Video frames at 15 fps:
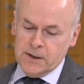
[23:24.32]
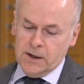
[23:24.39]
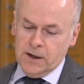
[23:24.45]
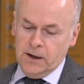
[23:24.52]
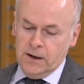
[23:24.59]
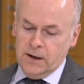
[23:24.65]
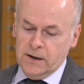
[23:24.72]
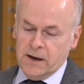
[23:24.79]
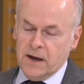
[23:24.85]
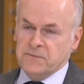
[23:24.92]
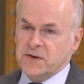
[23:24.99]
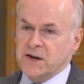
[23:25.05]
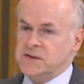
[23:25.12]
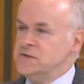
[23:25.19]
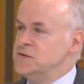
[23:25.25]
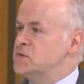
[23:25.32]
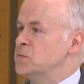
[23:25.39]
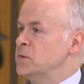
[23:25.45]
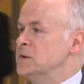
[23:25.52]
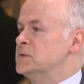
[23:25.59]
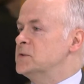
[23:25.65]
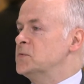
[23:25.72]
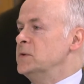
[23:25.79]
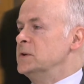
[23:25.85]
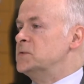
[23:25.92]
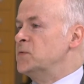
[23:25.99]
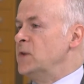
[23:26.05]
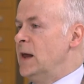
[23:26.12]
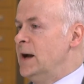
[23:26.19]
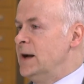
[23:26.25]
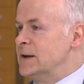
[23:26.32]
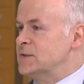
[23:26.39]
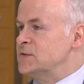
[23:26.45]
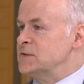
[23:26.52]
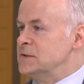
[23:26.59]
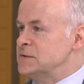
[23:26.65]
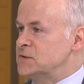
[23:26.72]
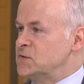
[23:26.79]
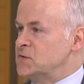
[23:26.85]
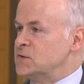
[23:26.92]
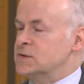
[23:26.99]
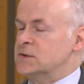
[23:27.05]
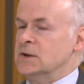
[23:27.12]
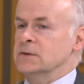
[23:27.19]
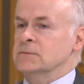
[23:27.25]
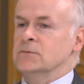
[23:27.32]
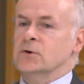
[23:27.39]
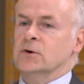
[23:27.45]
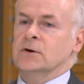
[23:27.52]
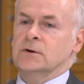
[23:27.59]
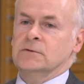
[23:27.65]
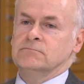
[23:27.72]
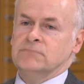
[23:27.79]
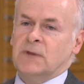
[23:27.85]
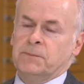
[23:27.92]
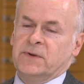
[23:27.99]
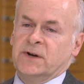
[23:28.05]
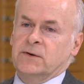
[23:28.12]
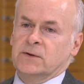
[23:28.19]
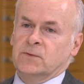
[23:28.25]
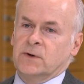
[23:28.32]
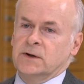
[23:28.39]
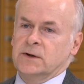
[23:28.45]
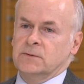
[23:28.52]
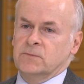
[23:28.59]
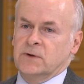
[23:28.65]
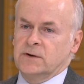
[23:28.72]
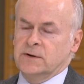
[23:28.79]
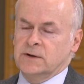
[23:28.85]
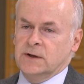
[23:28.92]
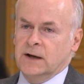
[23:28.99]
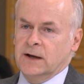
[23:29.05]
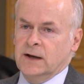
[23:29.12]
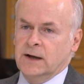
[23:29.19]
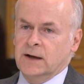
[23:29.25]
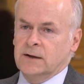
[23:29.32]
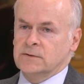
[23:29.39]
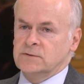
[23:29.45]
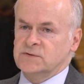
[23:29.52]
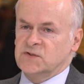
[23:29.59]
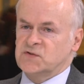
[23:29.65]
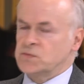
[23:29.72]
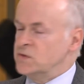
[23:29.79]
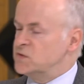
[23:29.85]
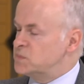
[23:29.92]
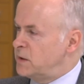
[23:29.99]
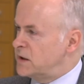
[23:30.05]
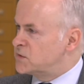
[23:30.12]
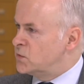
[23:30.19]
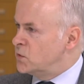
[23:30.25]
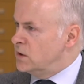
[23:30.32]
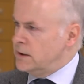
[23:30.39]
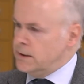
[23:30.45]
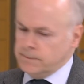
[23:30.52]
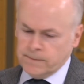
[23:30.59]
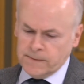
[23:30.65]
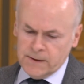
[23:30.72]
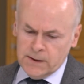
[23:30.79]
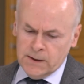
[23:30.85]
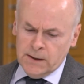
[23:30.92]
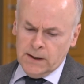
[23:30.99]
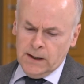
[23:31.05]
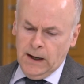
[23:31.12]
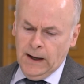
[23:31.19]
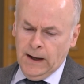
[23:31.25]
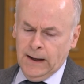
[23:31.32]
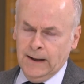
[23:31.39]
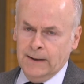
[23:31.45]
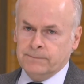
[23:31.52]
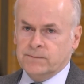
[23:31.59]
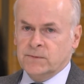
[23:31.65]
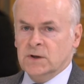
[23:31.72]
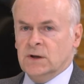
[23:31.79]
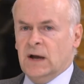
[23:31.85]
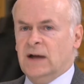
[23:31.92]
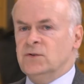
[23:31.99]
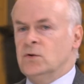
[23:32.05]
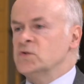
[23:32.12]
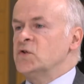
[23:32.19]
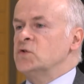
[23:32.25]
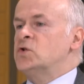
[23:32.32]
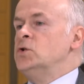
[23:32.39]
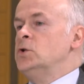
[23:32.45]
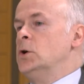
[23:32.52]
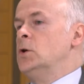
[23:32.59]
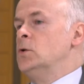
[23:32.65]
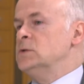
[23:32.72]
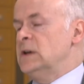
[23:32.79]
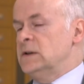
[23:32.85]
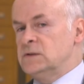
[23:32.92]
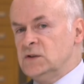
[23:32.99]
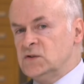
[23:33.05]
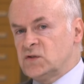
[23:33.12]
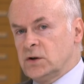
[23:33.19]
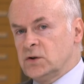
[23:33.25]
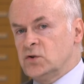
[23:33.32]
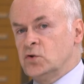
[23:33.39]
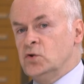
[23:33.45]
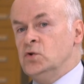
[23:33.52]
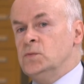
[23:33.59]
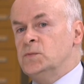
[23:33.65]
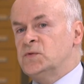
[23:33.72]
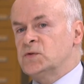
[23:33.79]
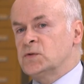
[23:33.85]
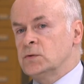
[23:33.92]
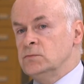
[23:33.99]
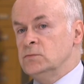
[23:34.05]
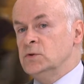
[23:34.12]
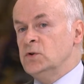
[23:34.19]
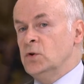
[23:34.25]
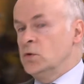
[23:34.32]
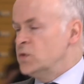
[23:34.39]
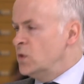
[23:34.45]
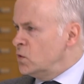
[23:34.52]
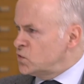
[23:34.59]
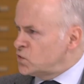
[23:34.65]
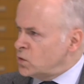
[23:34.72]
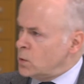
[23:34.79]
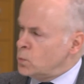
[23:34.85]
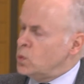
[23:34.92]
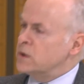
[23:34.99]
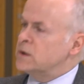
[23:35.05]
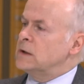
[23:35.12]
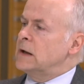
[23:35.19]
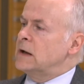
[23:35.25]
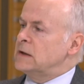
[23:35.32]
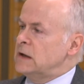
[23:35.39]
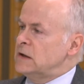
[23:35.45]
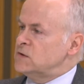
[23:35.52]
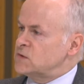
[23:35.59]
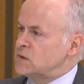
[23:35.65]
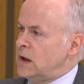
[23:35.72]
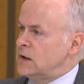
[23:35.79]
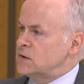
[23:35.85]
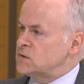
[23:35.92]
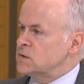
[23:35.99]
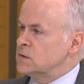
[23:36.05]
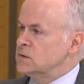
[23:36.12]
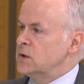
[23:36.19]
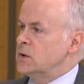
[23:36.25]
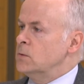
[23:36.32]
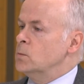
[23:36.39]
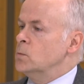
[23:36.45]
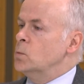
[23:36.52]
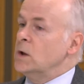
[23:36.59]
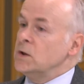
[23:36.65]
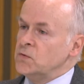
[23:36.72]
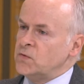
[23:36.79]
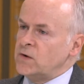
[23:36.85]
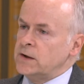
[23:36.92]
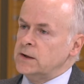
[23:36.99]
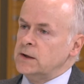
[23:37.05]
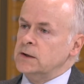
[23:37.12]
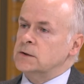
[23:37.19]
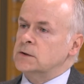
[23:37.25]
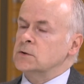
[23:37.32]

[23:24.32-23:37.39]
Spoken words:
event with flags and just appearing very, very disrespectfully. And also to know that these are groups, you know, those who are working against us, they're well funded,